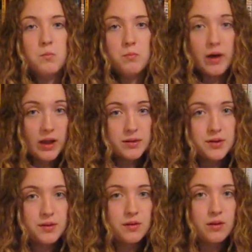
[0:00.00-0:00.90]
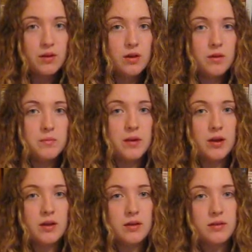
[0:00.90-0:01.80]
But
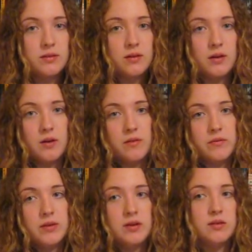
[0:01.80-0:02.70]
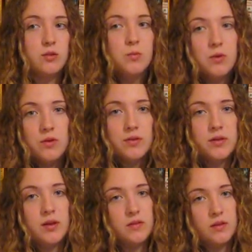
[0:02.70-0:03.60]
because of these loopholes
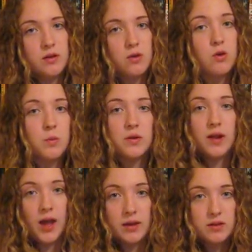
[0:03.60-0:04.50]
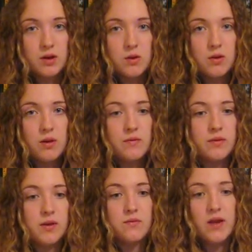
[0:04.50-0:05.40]
in the corporate tax code,
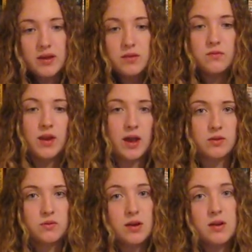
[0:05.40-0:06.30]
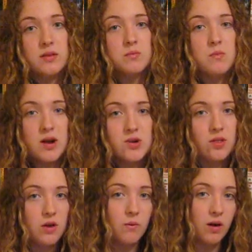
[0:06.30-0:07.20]
the effective tax rate is much
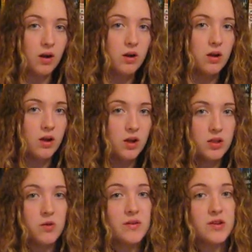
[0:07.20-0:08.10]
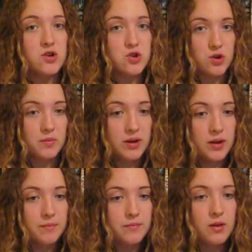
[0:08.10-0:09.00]
lower than Germany,
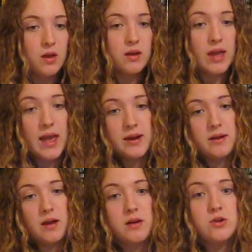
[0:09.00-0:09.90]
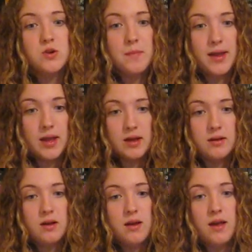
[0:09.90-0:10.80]
Canada, Japan,
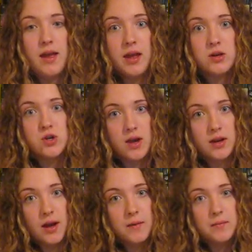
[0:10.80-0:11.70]
and China.